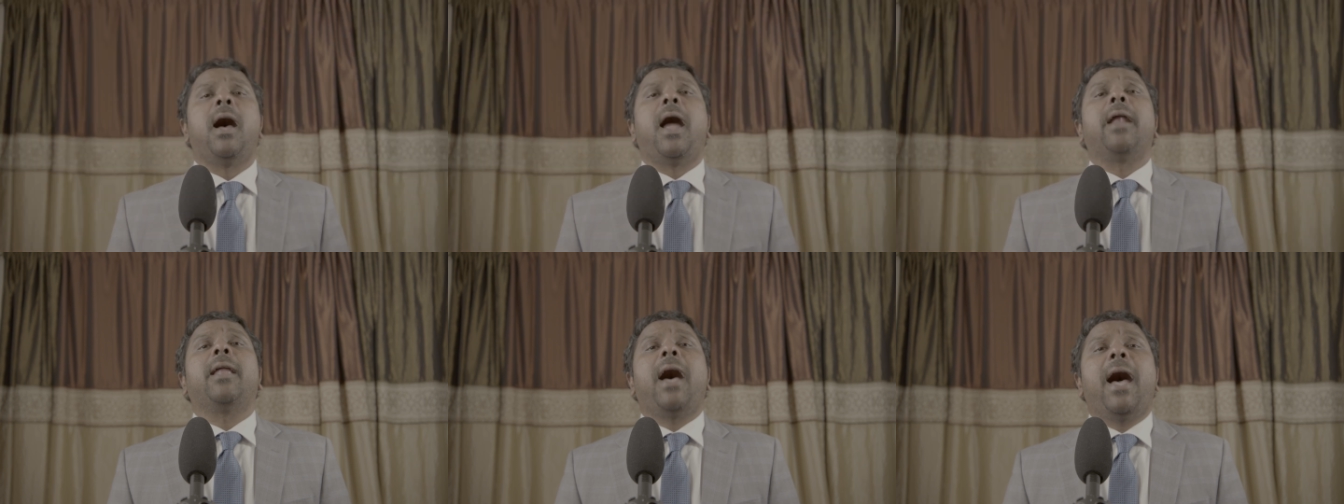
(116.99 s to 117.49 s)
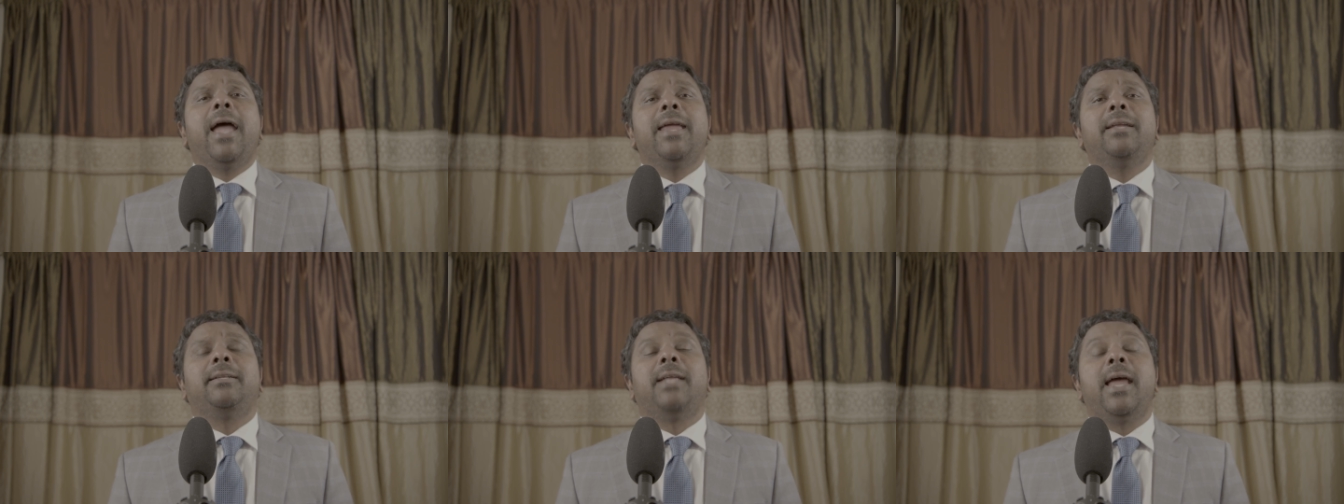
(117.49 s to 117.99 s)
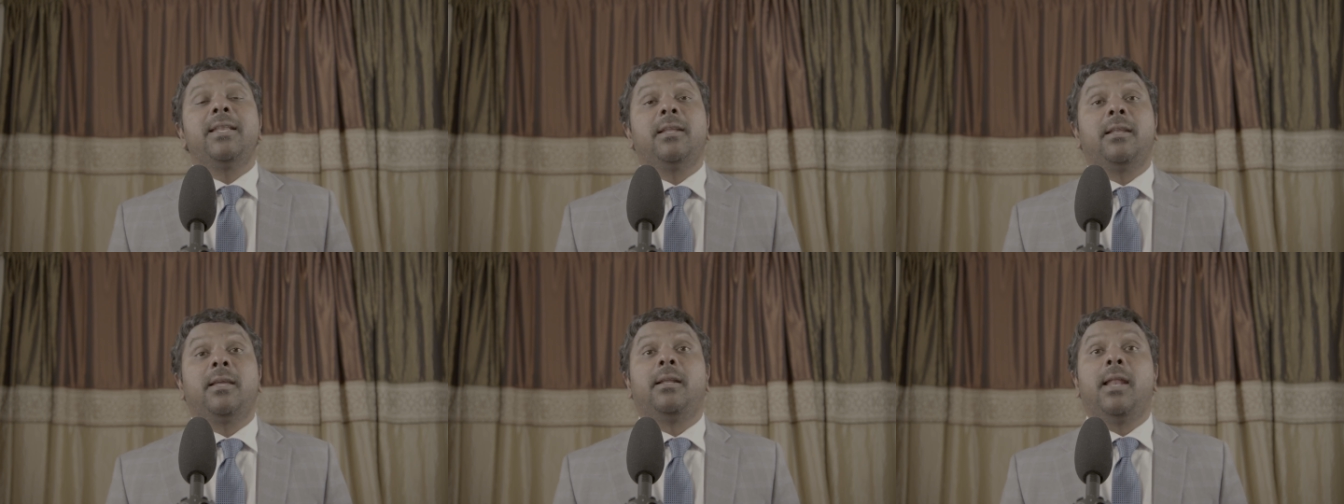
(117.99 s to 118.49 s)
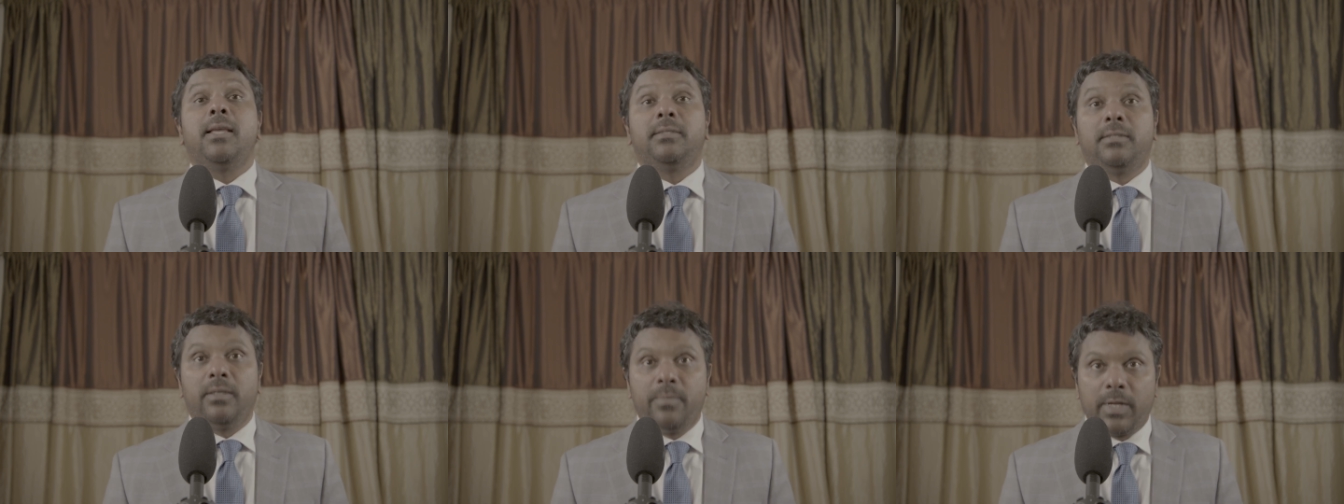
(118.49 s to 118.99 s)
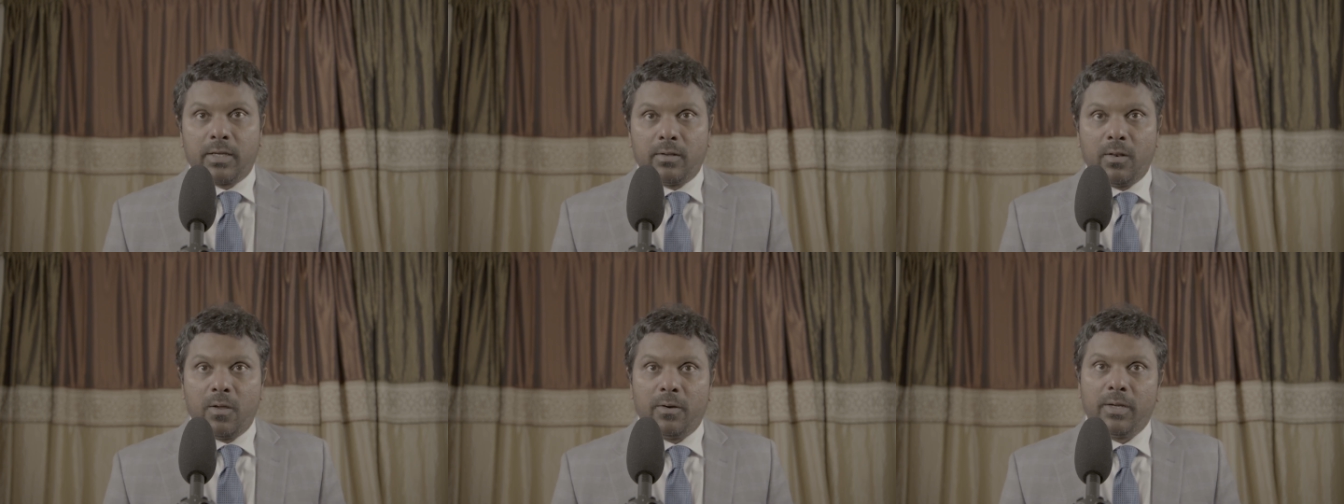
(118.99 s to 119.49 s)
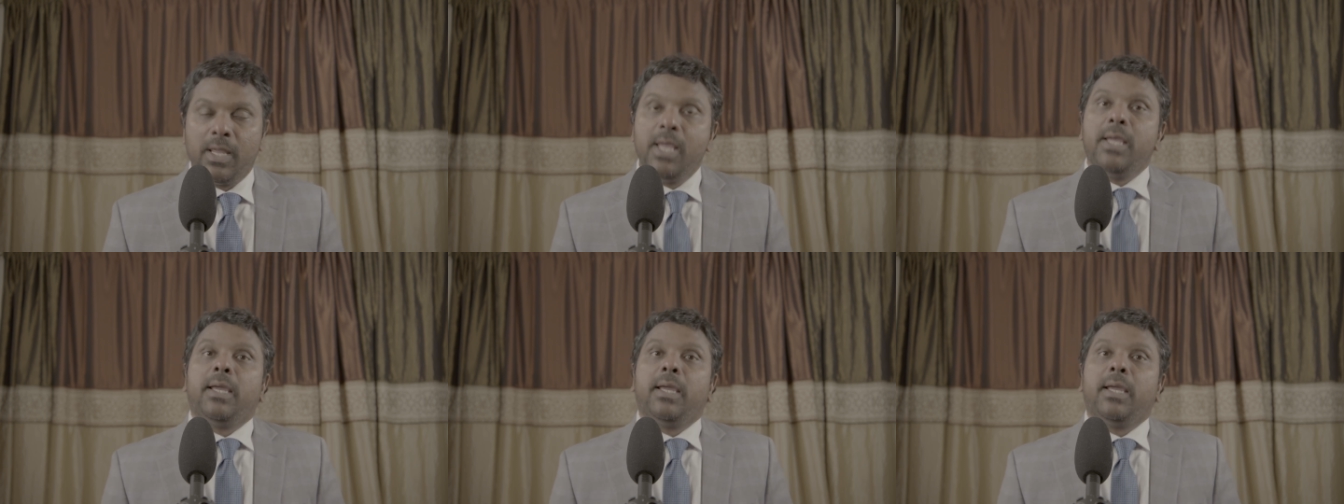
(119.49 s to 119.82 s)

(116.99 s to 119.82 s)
and high dietary glycemic load